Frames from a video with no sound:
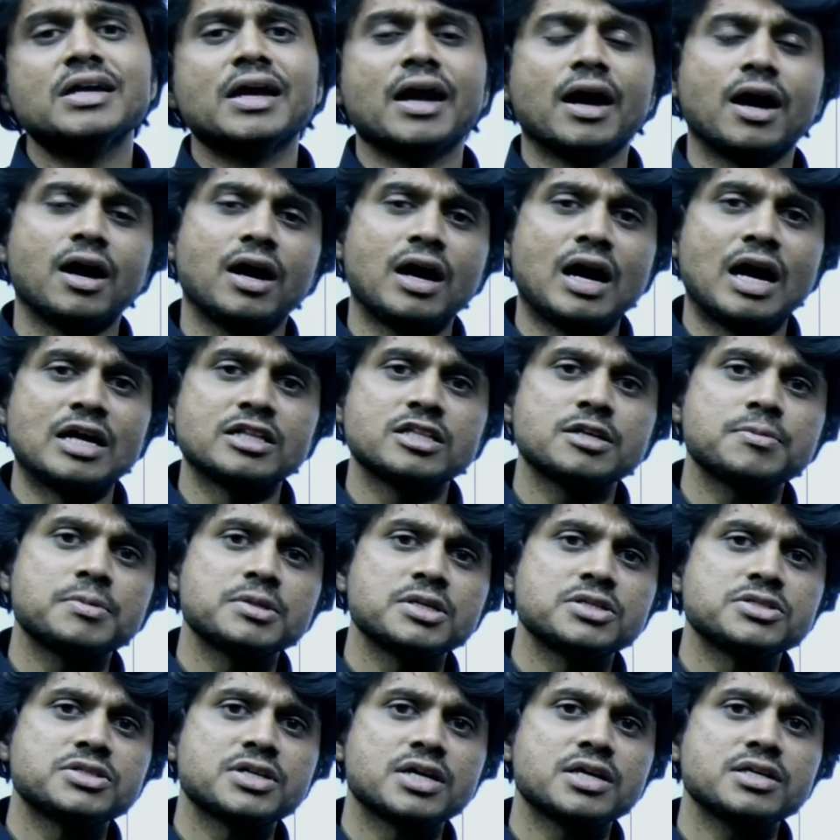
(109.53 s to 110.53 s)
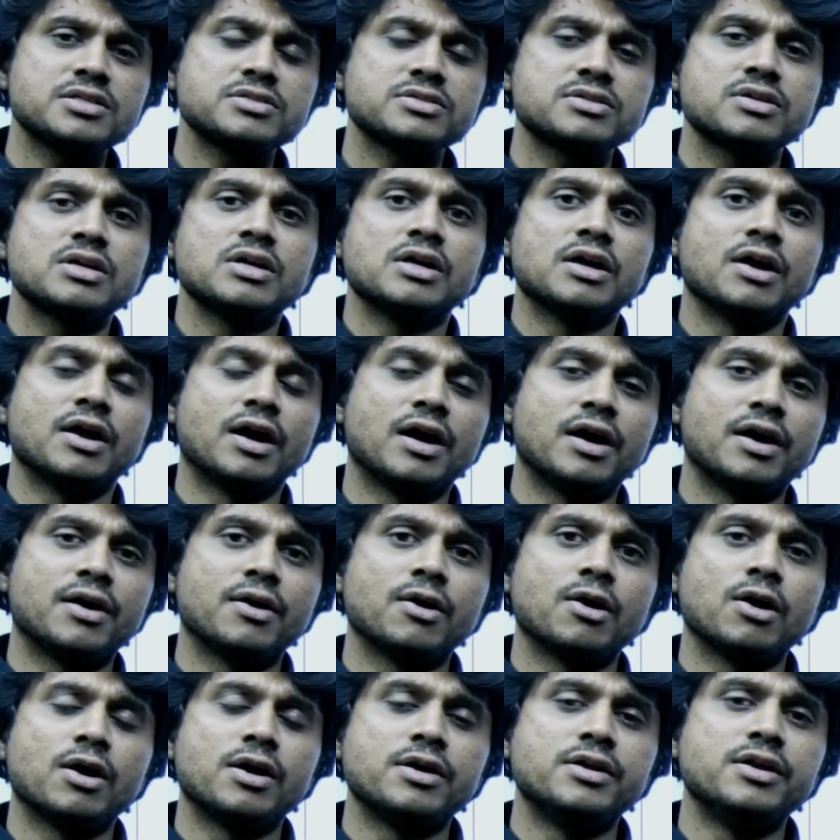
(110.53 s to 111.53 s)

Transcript: Andhra Pradesh has a